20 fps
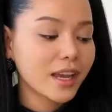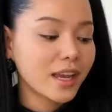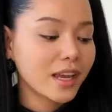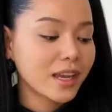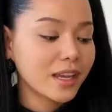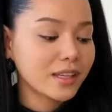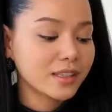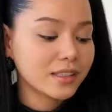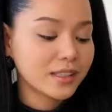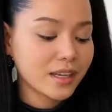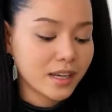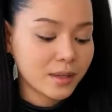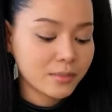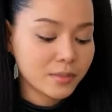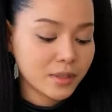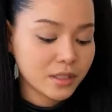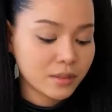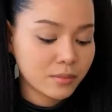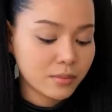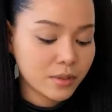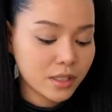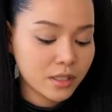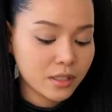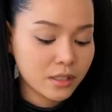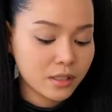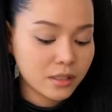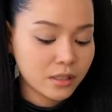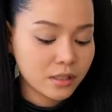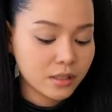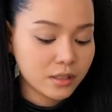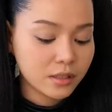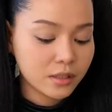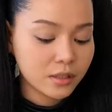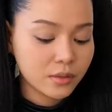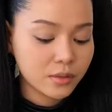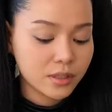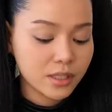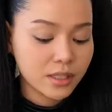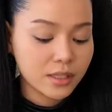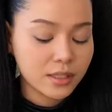and I'm gonna be
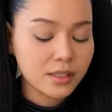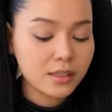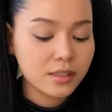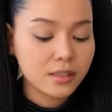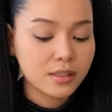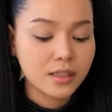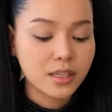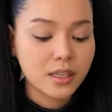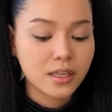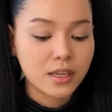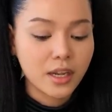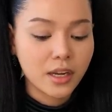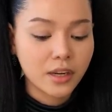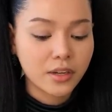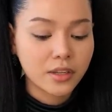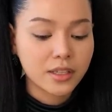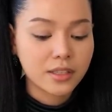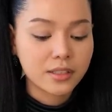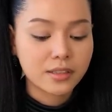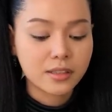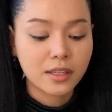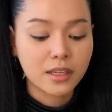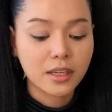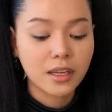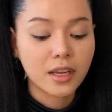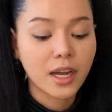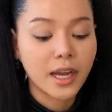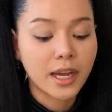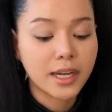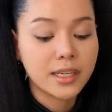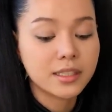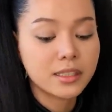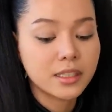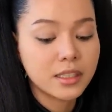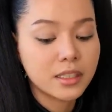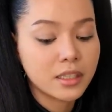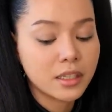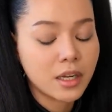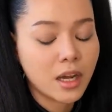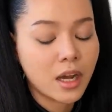using this in areas that I
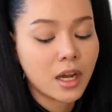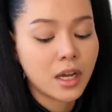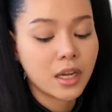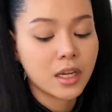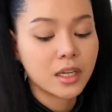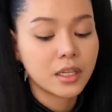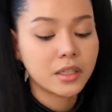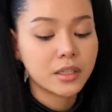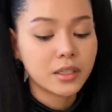did not